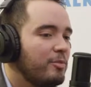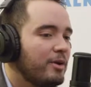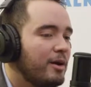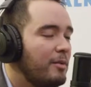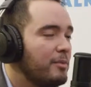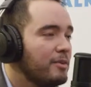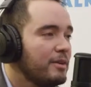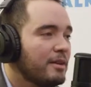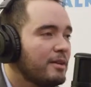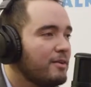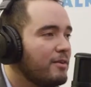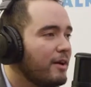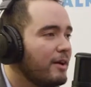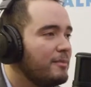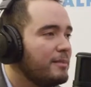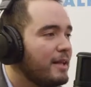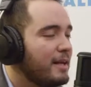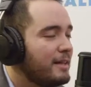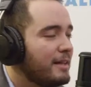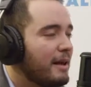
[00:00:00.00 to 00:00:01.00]
come to Little Rock. I
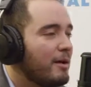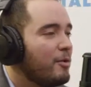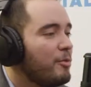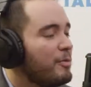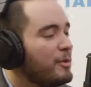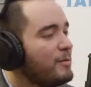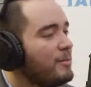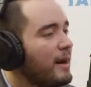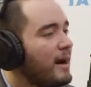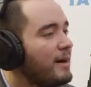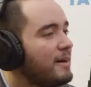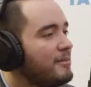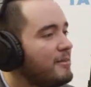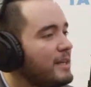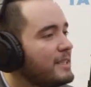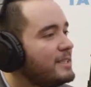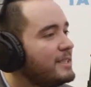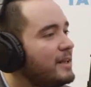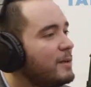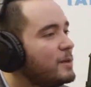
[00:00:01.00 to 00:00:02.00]
mean, that would be
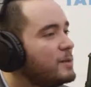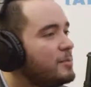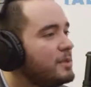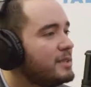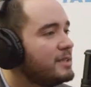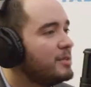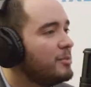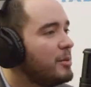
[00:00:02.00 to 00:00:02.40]
my sales pitch